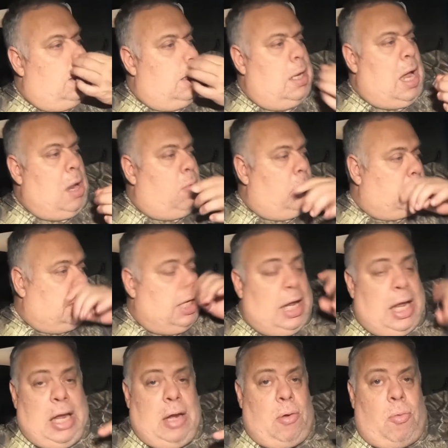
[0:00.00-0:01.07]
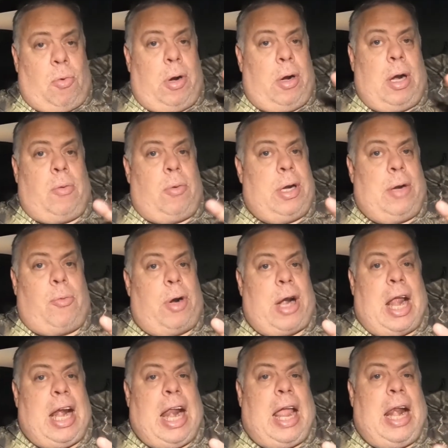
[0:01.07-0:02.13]
would say we're
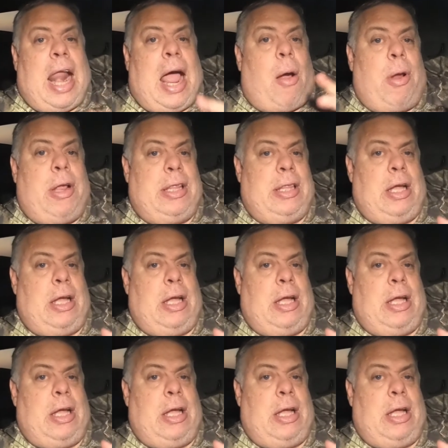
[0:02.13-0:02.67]
not allowing